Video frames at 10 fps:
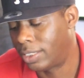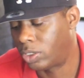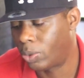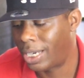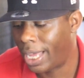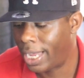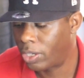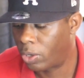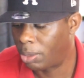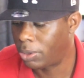So at night,
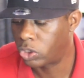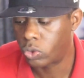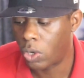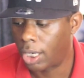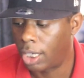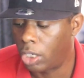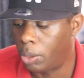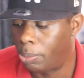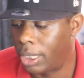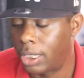you're gonna be struggling a
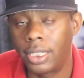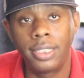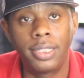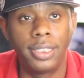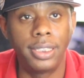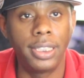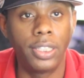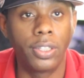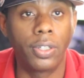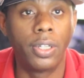little bit to see
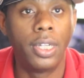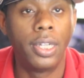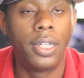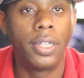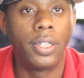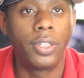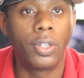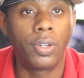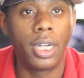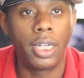your
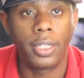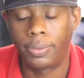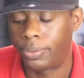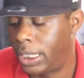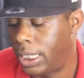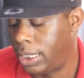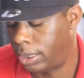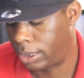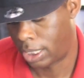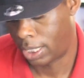
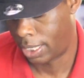keys.